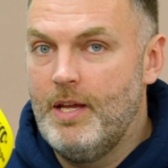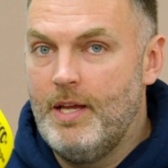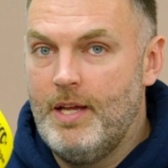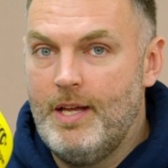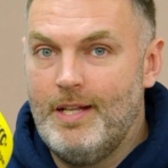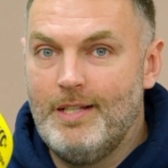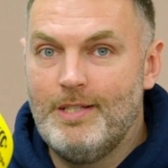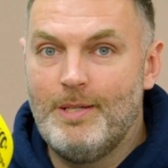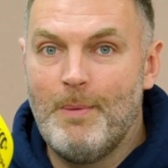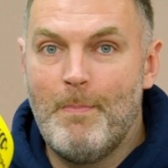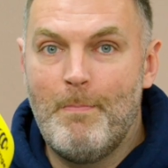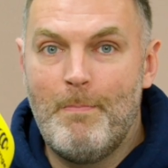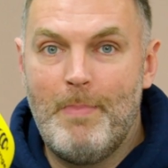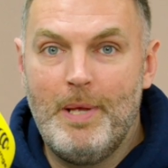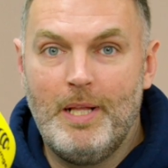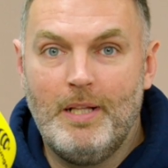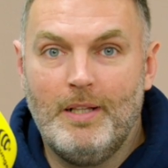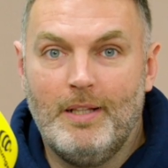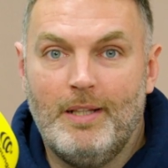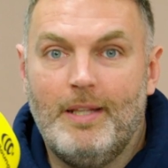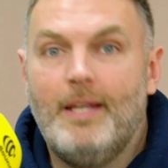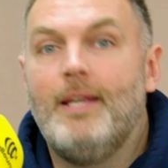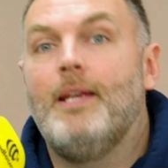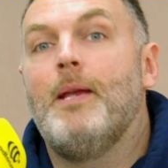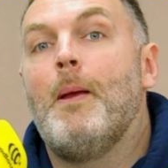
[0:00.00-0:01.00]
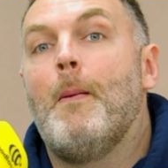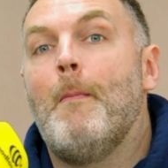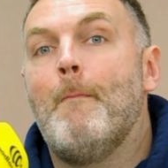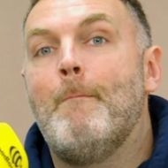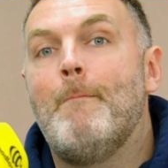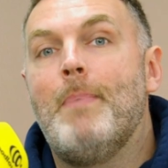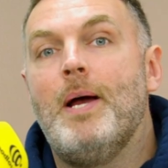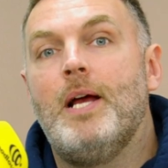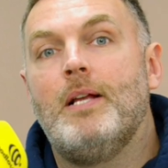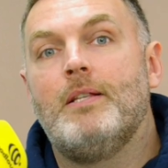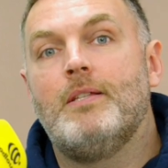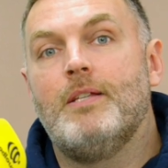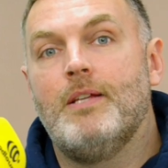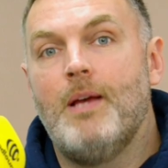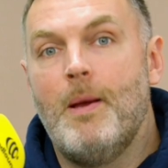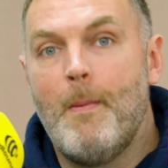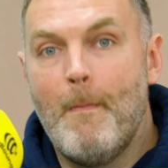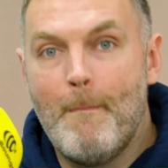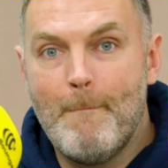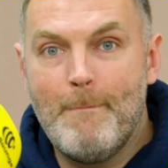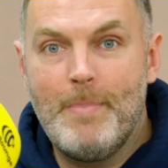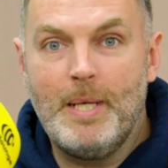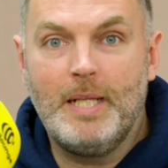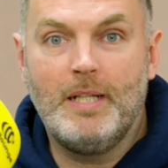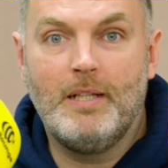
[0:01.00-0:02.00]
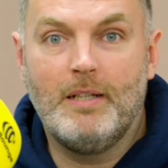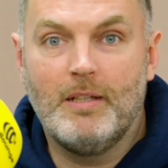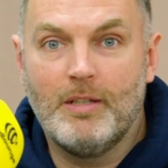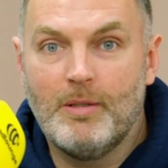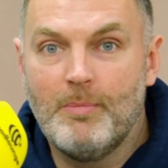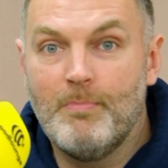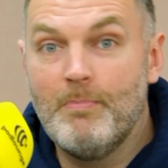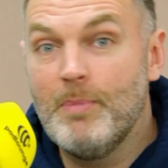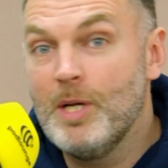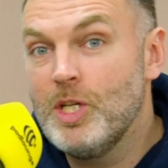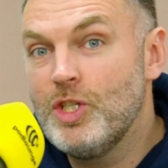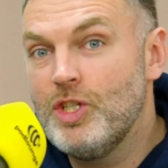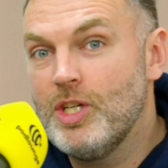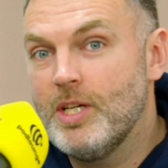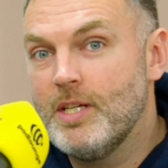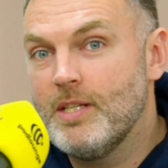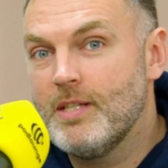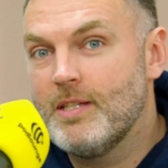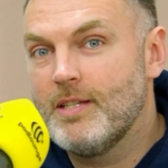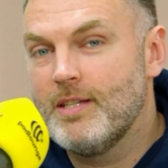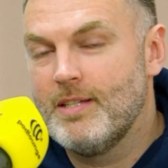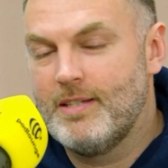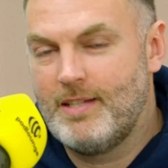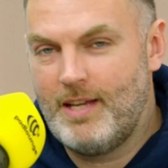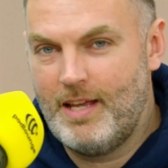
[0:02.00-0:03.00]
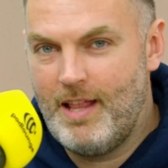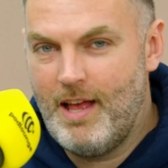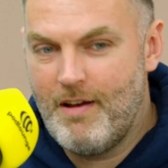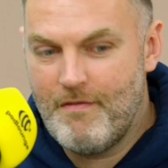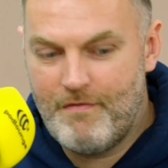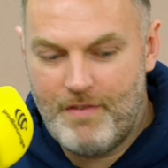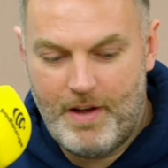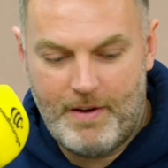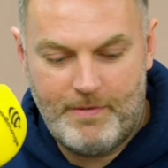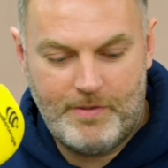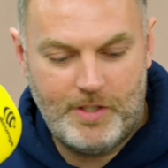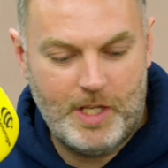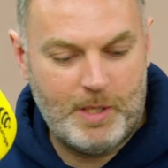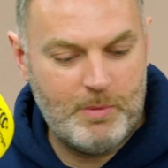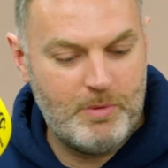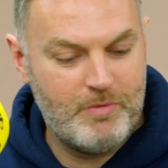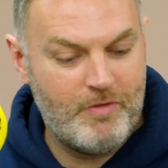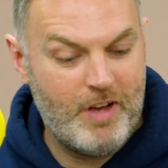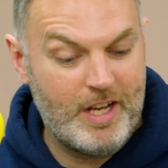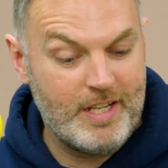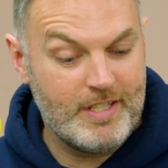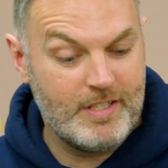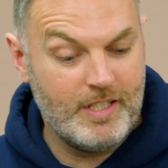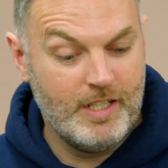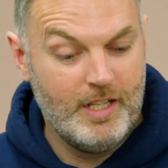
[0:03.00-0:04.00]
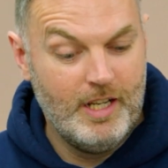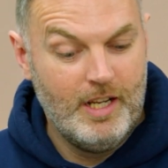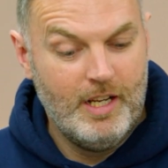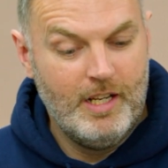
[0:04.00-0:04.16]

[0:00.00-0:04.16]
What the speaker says: into building better build budgets. Say that 5 times fast.